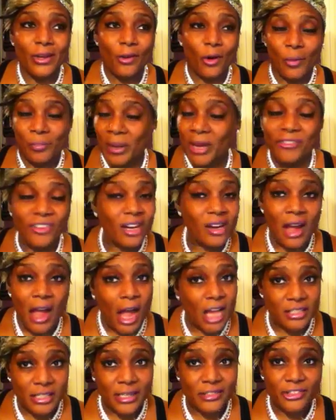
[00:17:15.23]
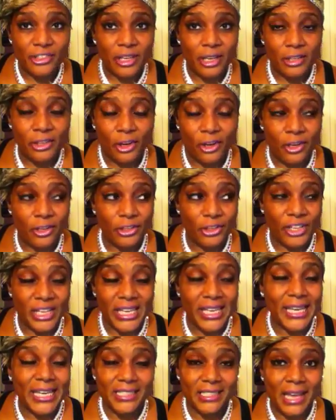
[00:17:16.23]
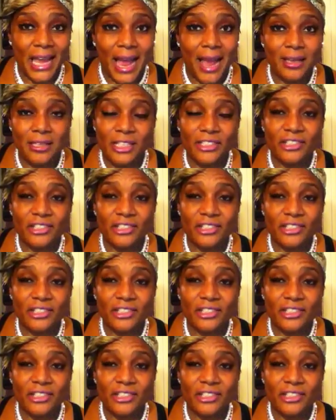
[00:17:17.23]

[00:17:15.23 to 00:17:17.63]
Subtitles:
or pay for your kids' college